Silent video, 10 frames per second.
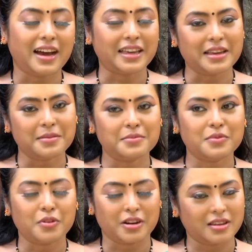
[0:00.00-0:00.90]
I am
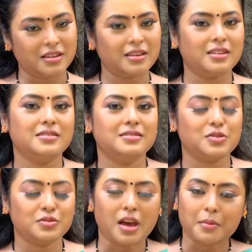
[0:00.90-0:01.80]
working
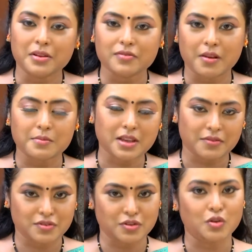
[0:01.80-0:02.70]
into Tamil films
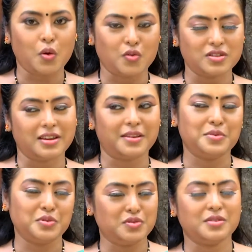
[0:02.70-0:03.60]
after a long time
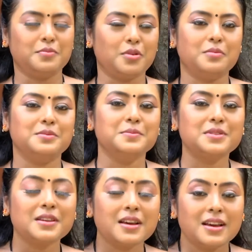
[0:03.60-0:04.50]
due to some problems.
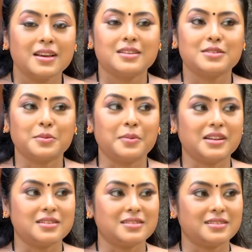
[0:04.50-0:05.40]
So,
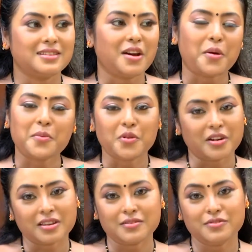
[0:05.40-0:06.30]
but now I'm
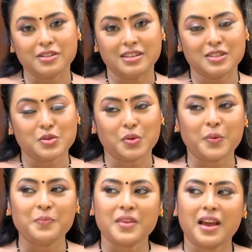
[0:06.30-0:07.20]
working fully, so
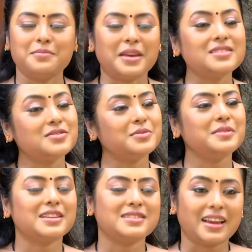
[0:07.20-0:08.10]
I'm
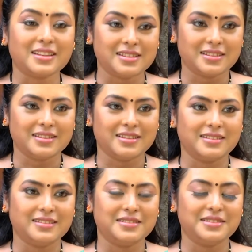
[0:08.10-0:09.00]
extremely excited
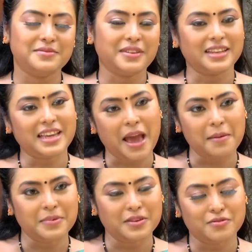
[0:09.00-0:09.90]
and very
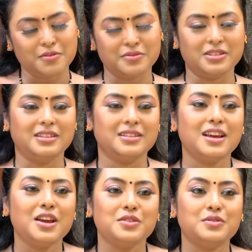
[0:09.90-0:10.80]
happy from within
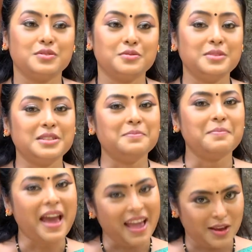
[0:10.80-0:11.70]
to be
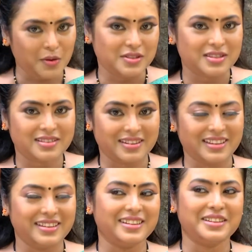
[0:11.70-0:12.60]
back on
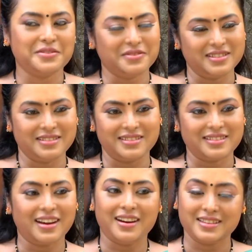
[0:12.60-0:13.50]
screen and given
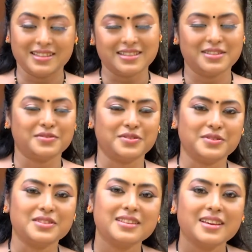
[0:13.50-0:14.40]
these interviews.